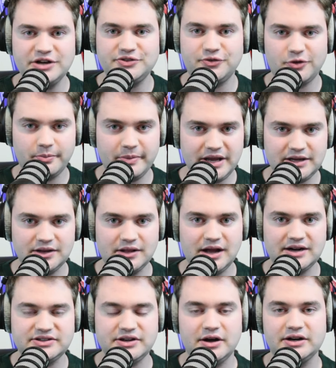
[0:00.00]
for making
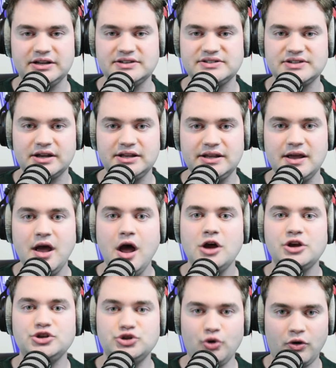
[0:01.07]
Locked On Kentucky
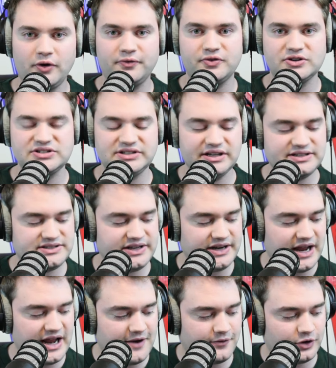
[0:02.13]
your first listen
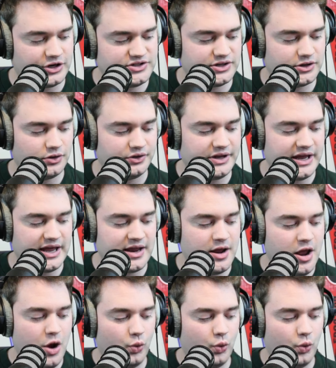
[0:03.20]
every single day.